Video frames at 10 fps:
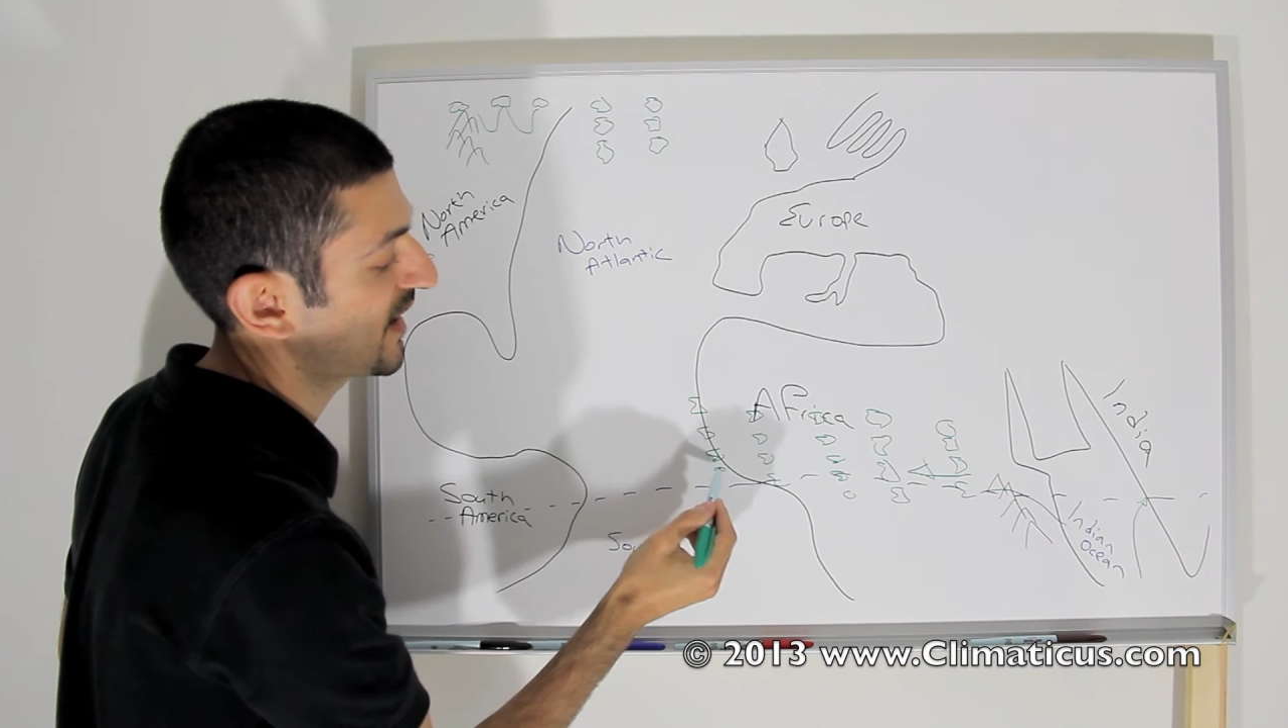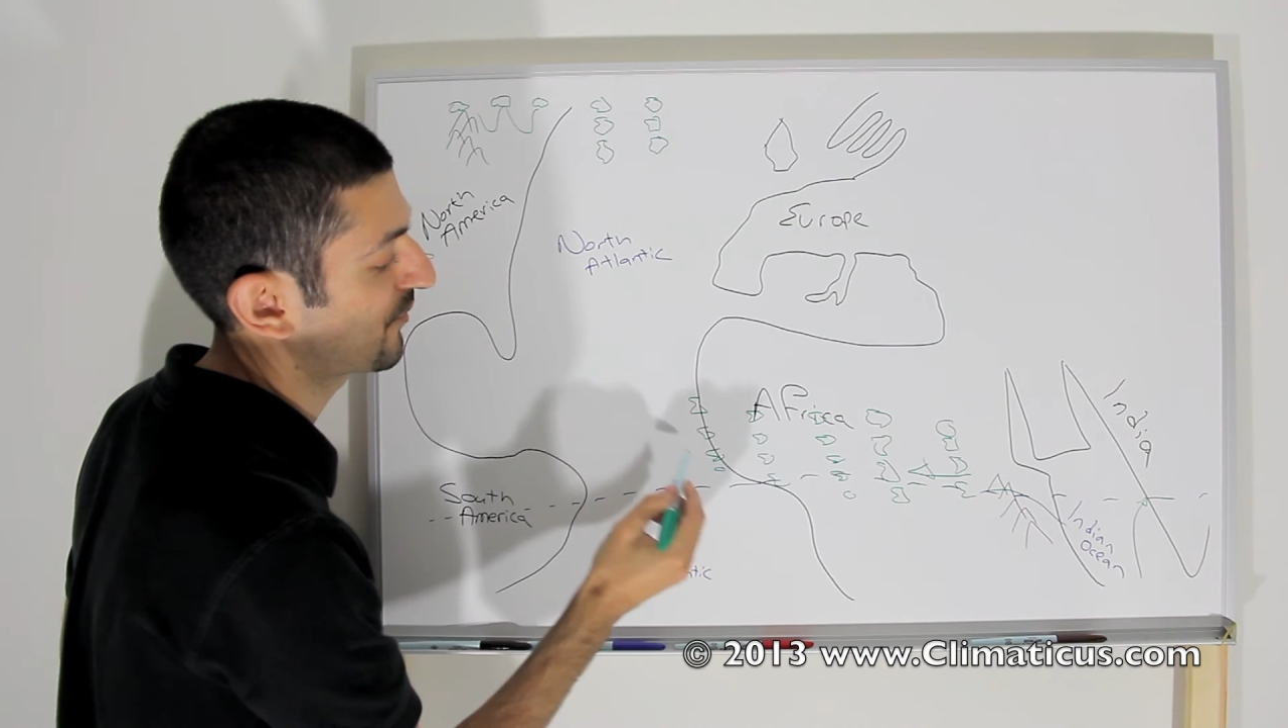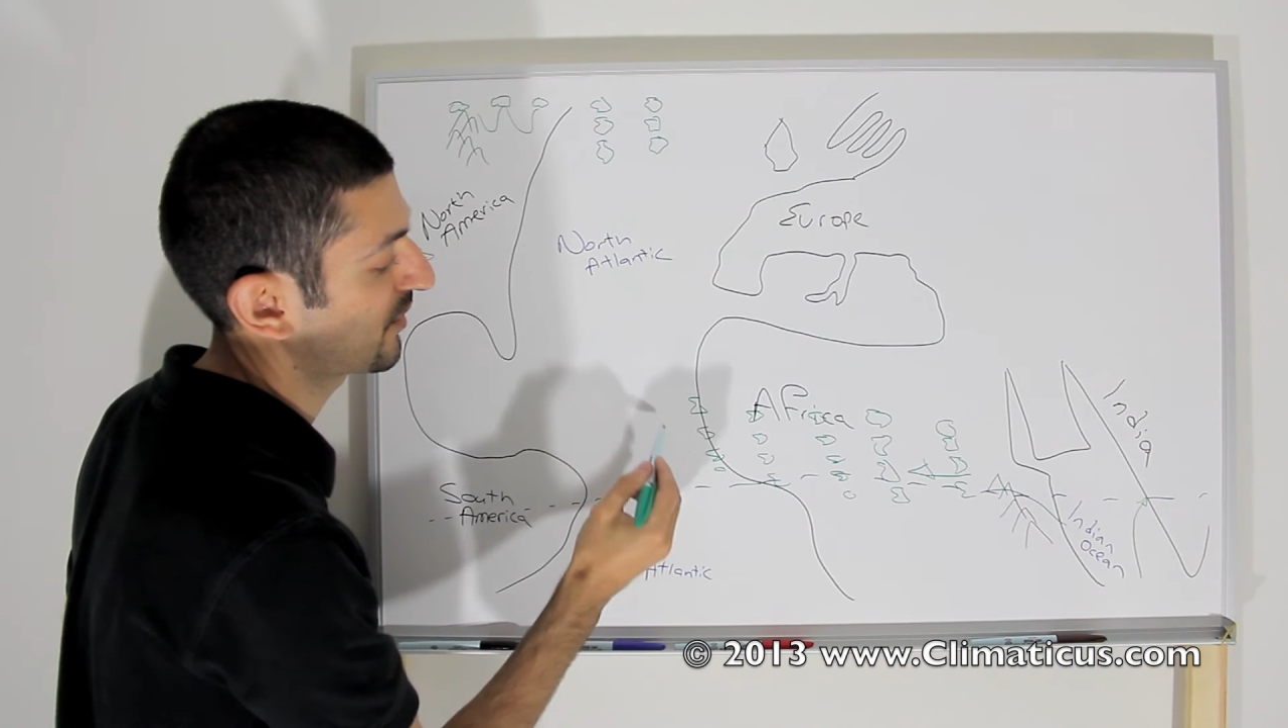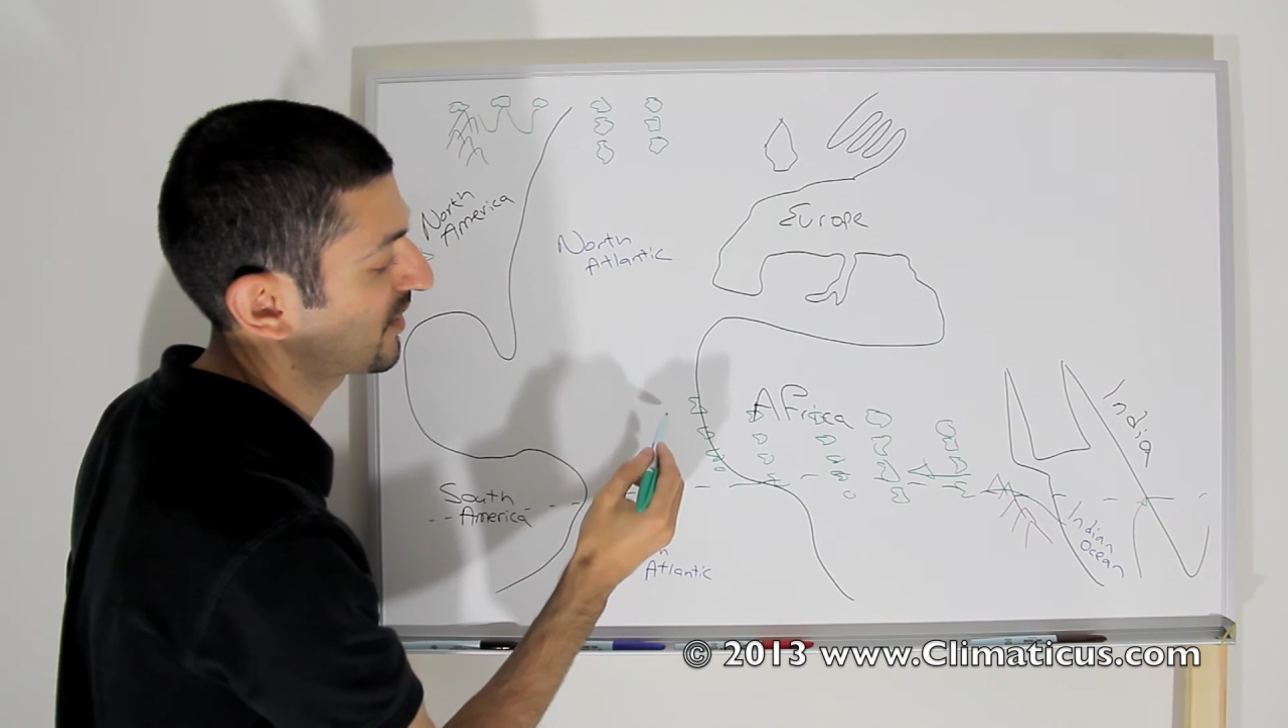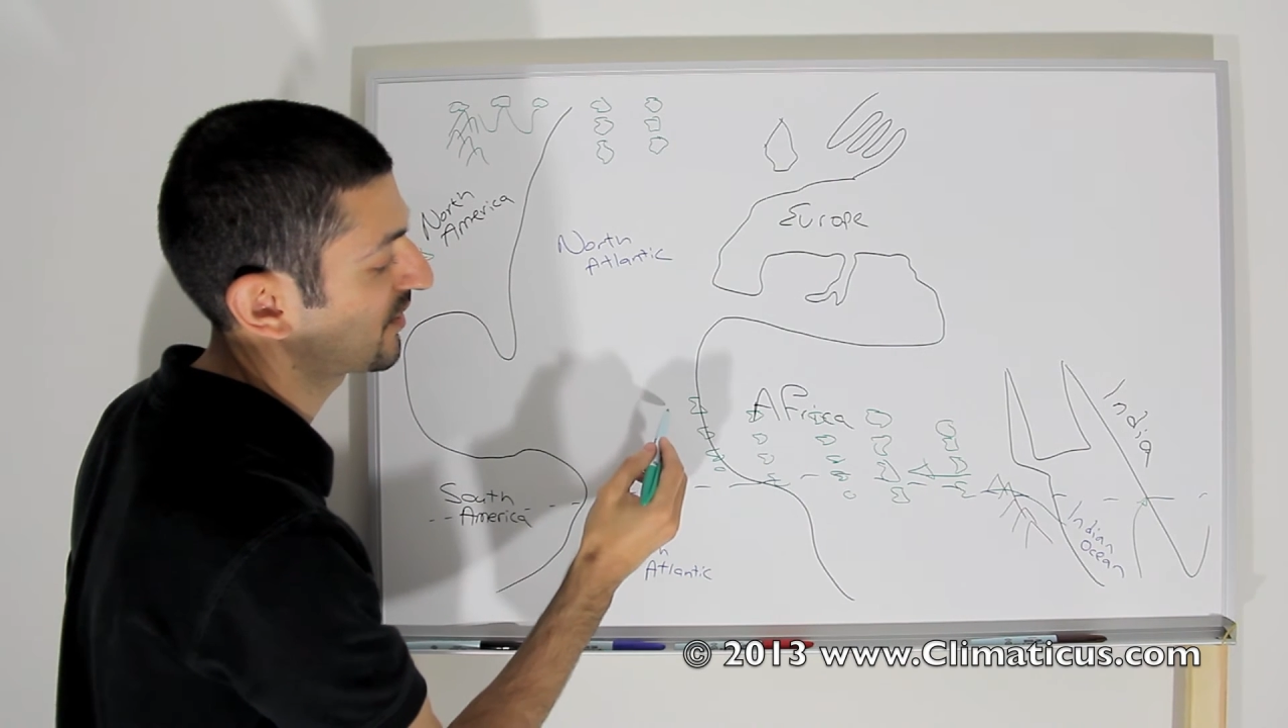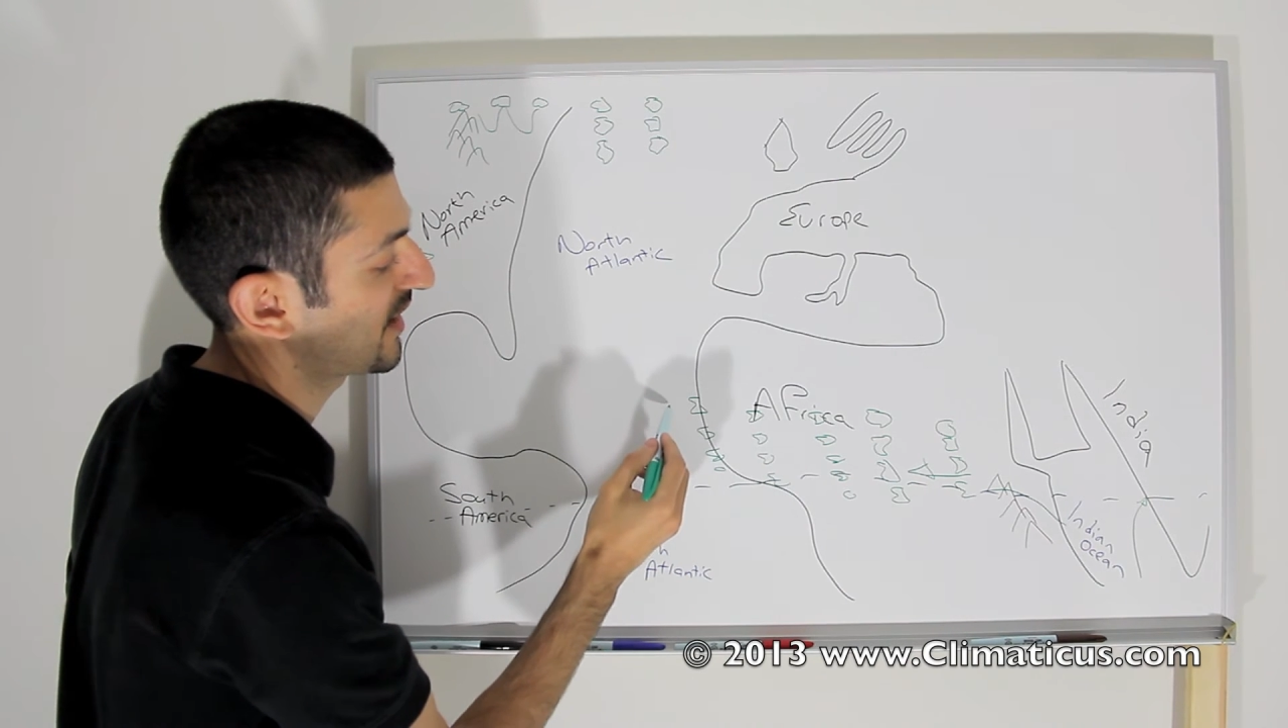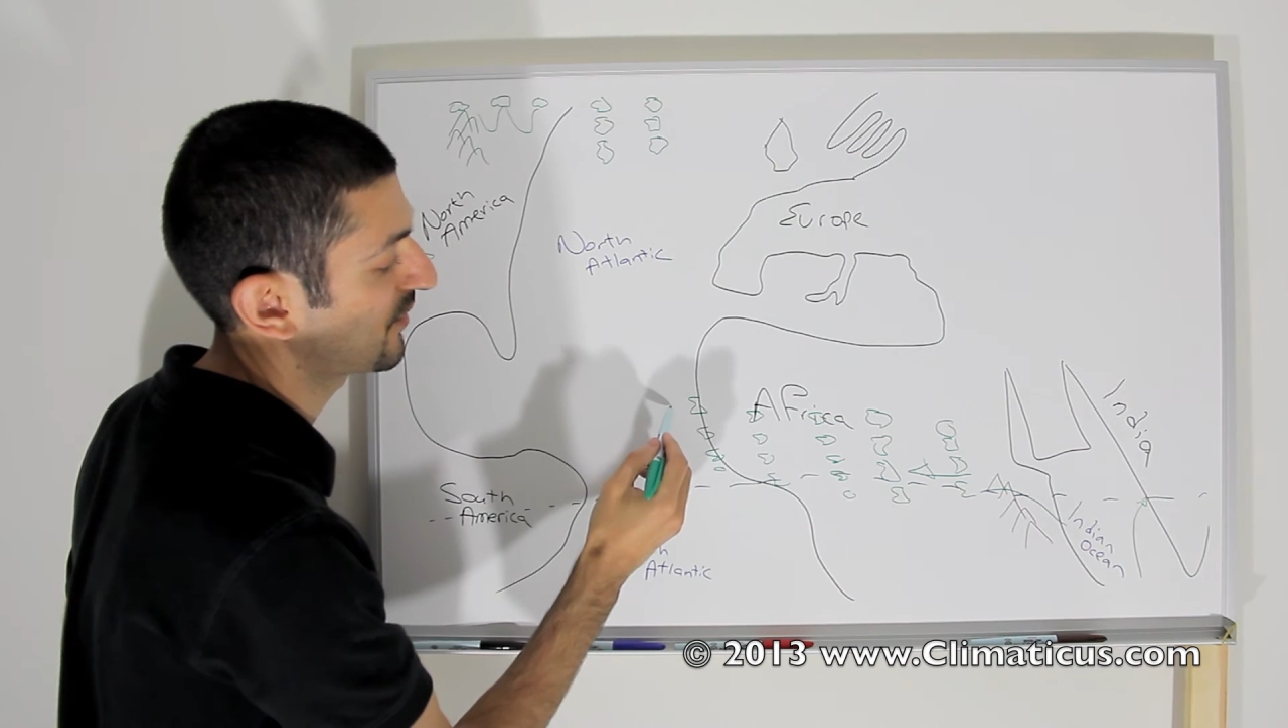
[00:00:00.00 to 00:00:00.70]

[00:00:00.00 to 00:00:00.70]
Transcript: Africa and you